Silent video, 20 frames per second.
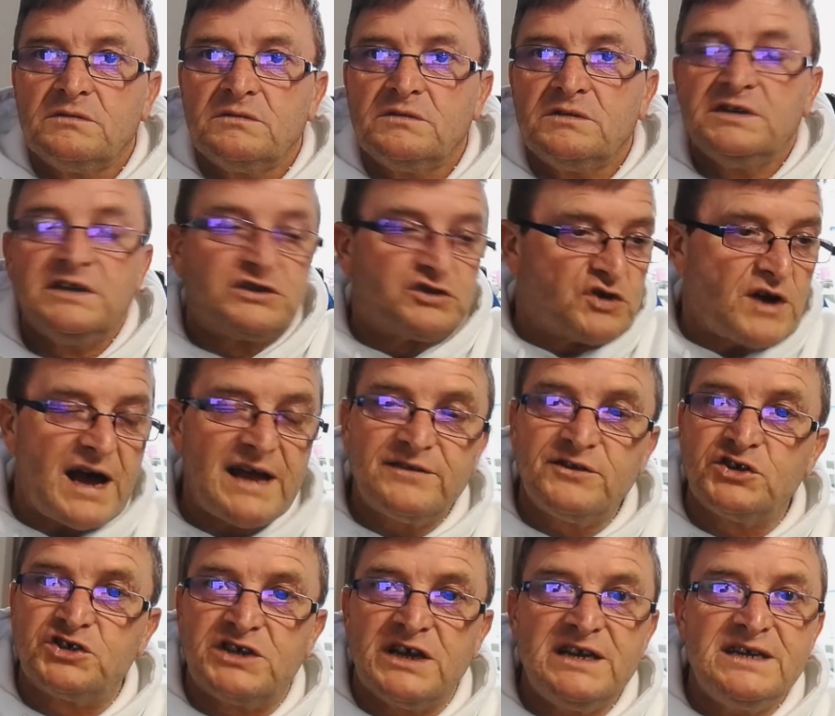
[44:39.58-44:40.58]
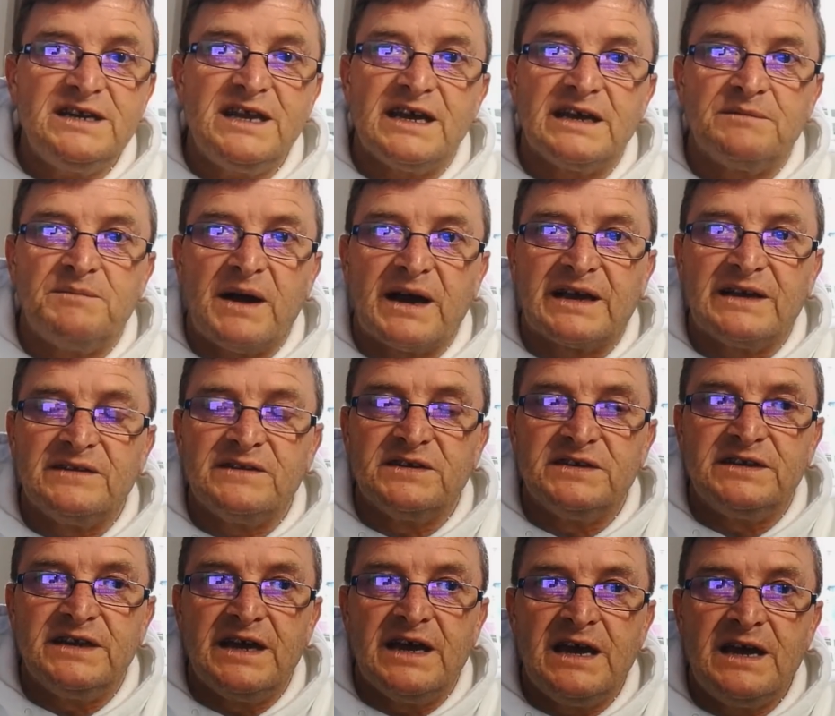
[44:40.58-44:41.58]
They tried the shindig back in the
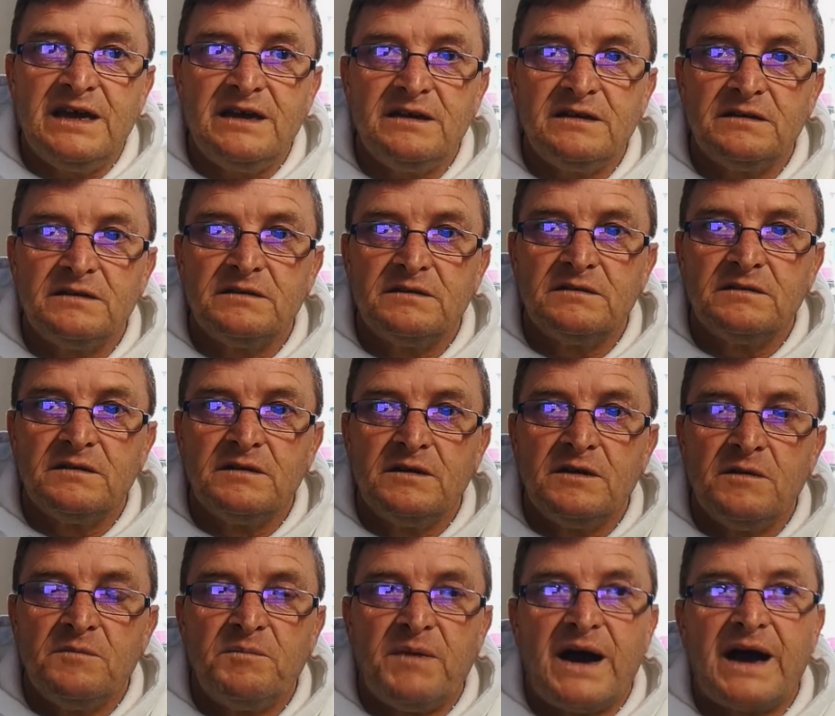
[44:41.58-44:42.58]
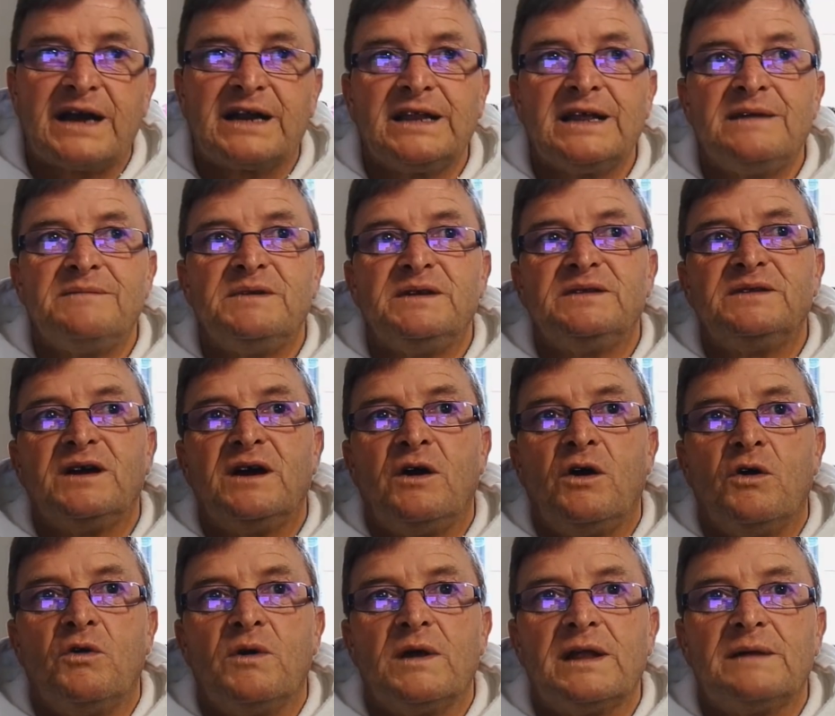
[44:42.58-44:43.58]
day by claiming that,
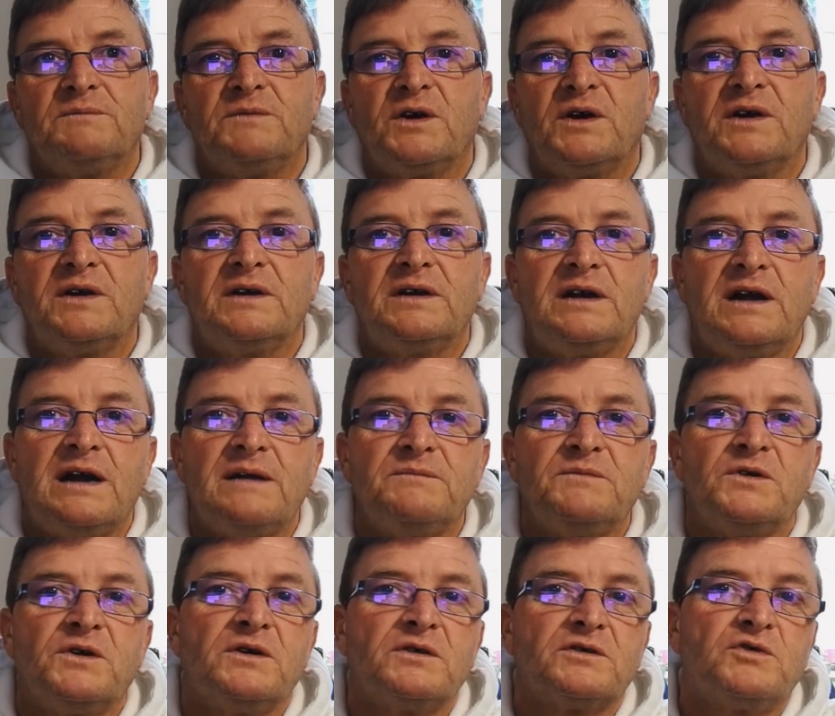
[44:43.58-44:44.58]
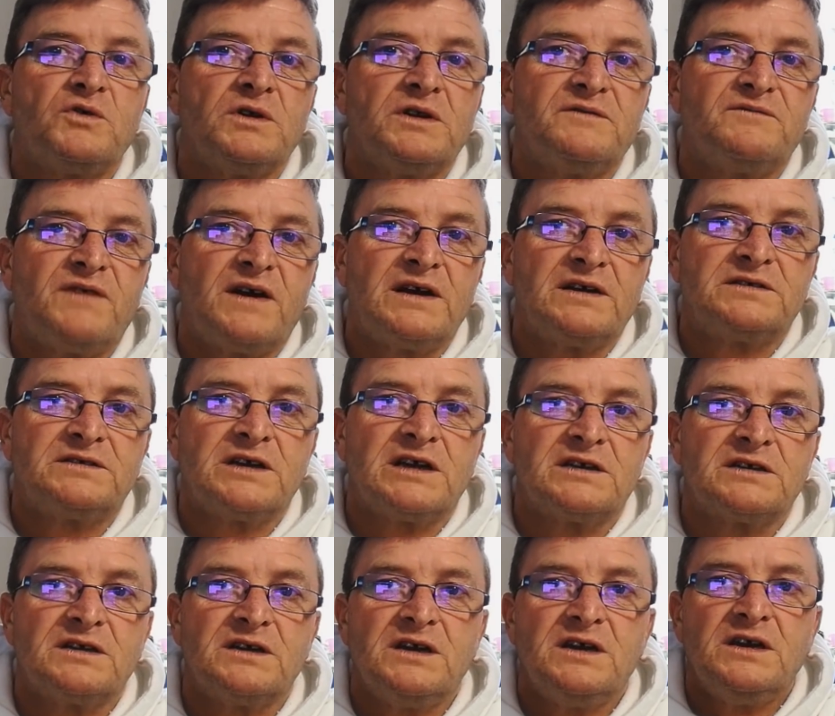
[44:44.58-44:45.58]
I'm not qualified
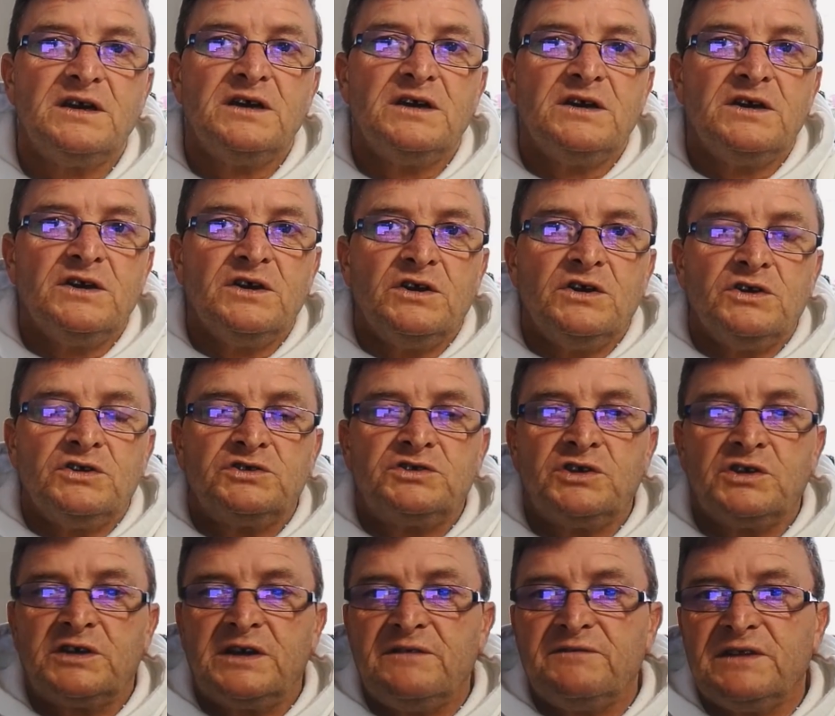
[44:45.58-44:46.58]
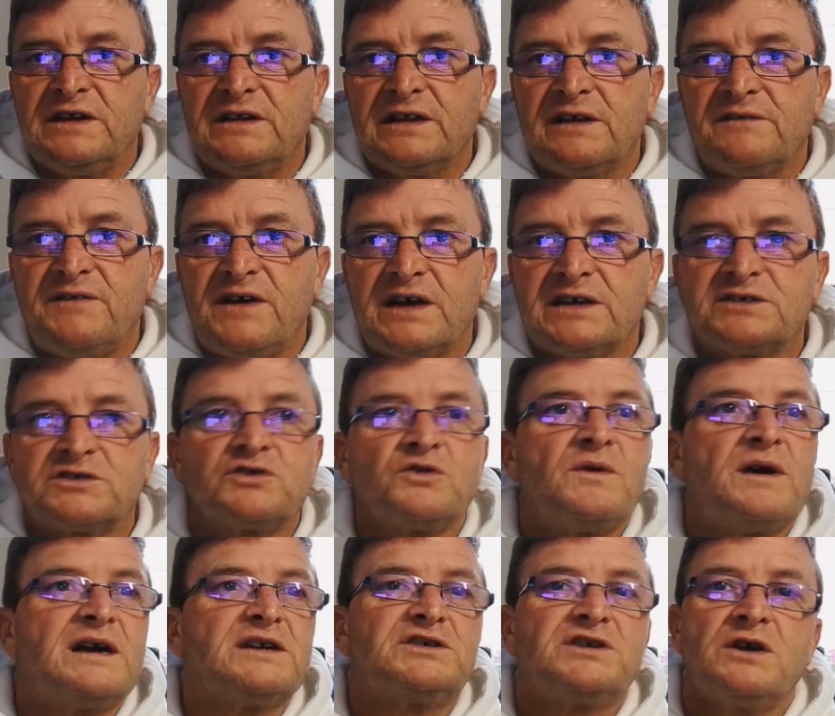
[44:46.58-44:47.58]
to give legal advice, so
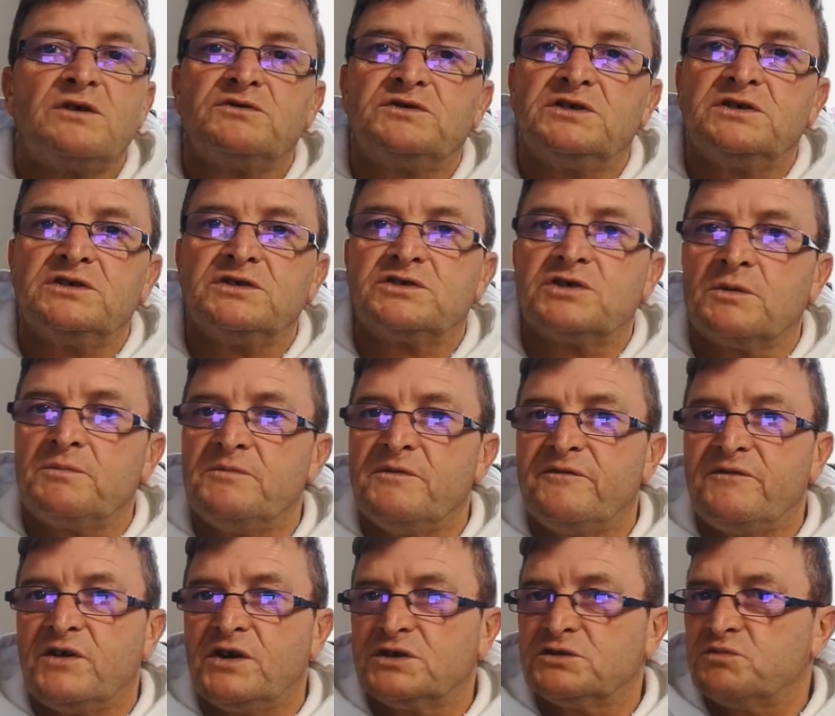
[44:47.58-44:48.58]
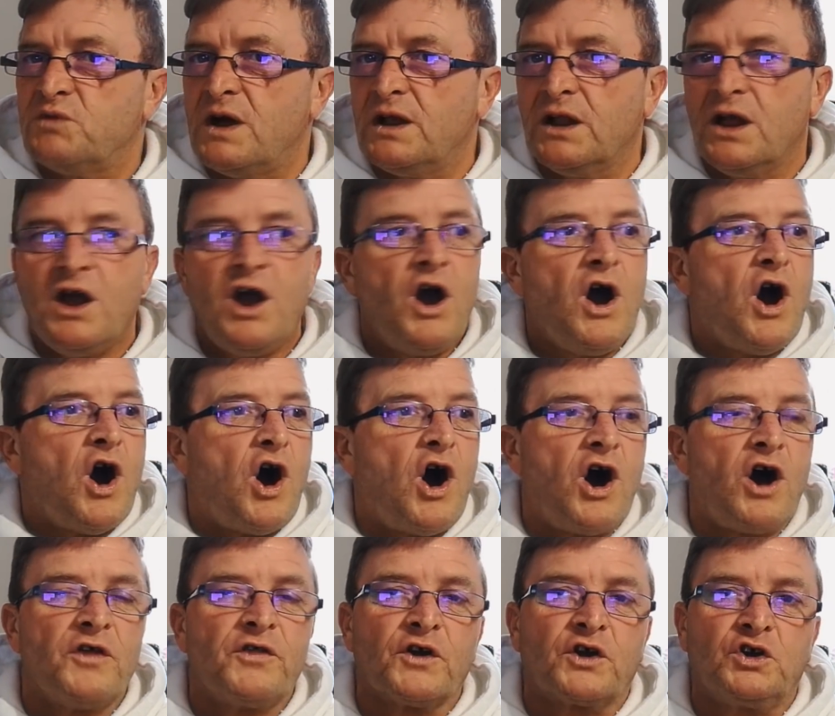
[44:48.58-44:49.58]
I shouted at the top of my voice, well,
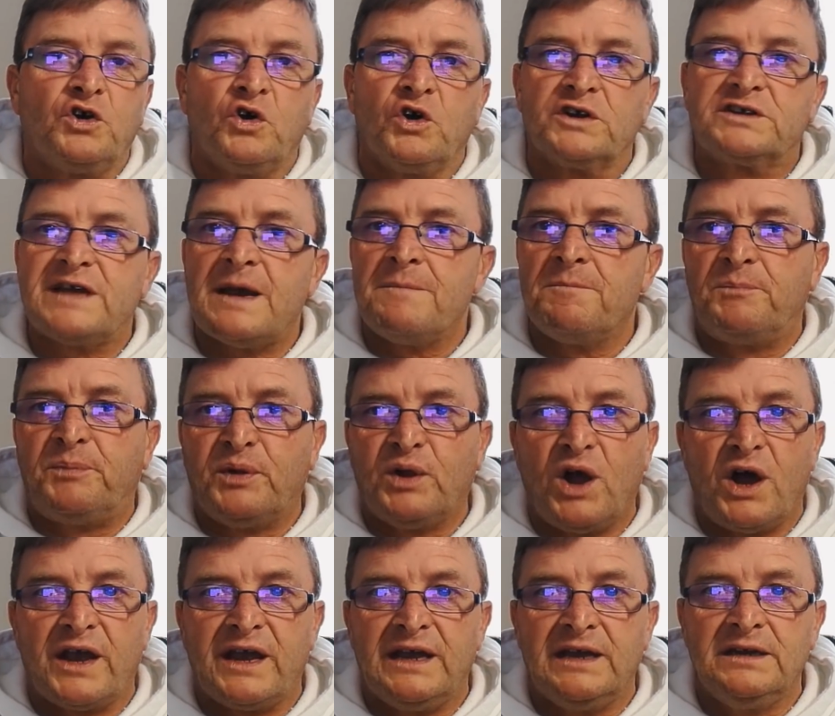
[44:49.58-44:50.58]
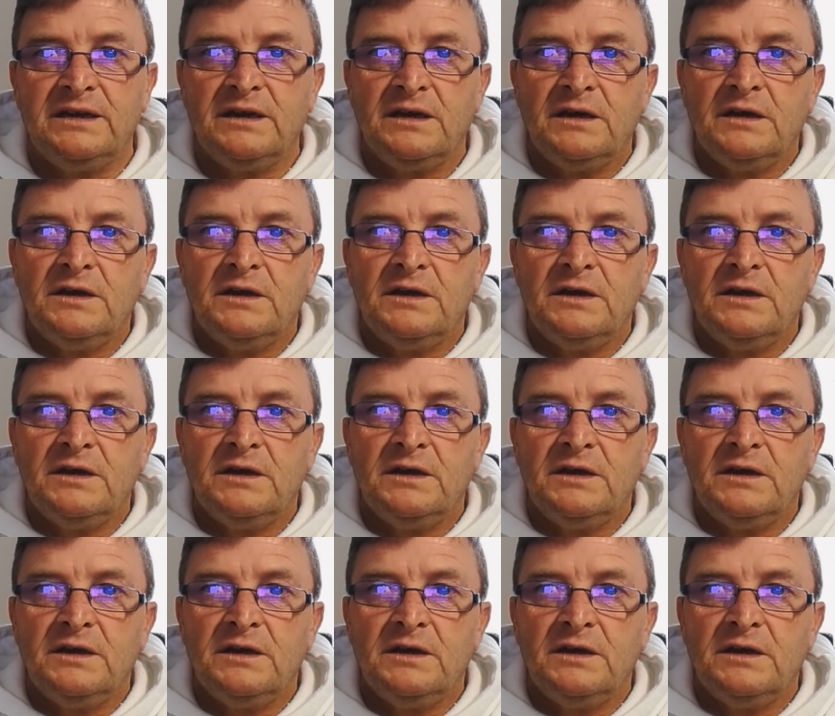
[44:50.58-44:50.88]
are the court employing